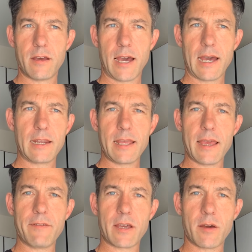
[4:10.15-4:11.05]
hardly
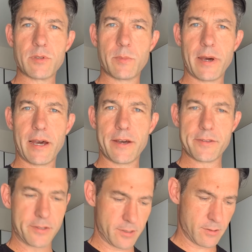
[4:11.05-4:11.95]
ever come to
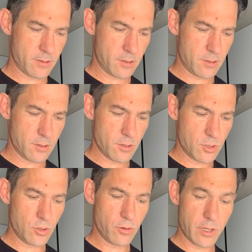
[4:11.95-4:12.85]
pass.
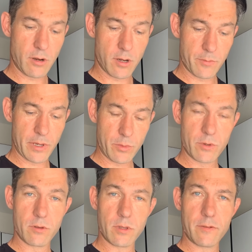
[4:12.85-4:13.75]
Sure, there are
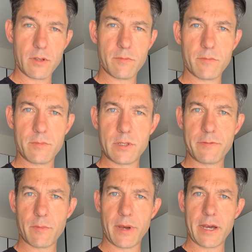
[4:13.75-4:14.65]
people who live in
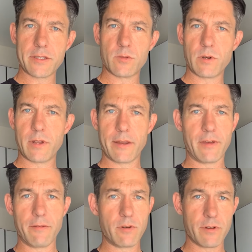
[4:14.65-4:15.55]
different parts of the world who
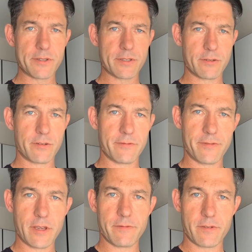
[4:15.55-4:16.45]
have every reason to
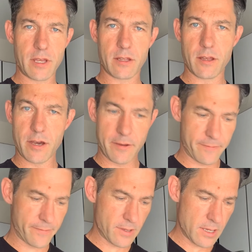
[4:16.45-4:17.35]
fear for their
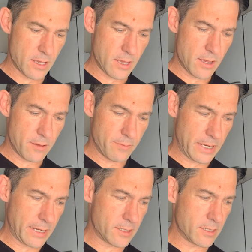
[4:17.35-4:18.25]
life.
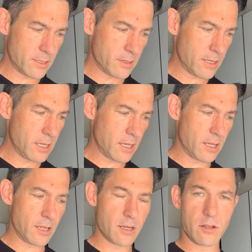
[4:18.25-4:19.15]
But I think
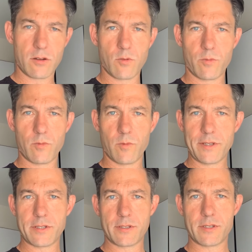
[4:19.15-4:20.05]
in a lot of
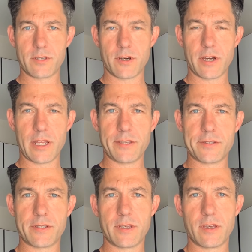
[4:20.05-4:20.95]
Western
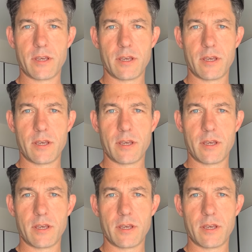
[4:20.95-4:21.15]
societies,